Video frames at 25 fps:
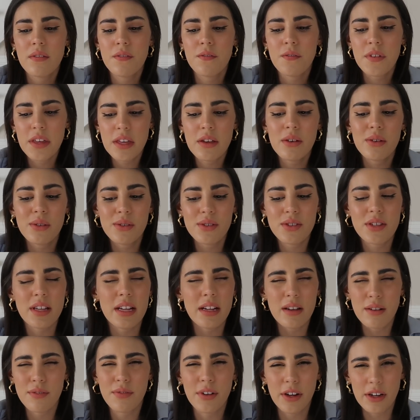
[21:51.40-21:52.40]
feels
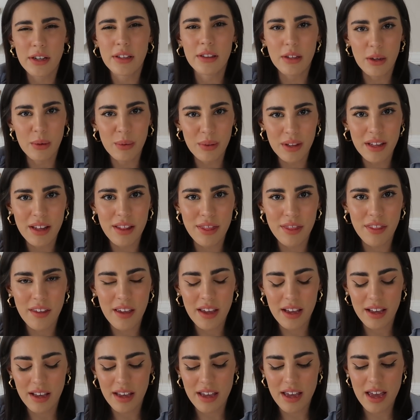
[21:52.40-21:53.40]
like a very lonely
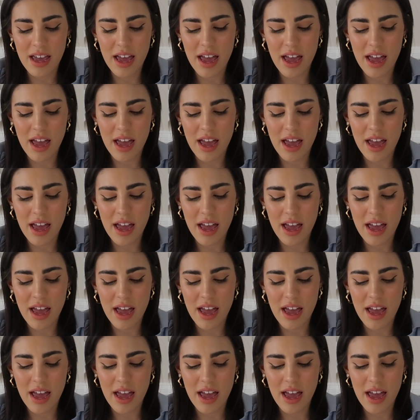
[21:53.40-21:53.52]
thing,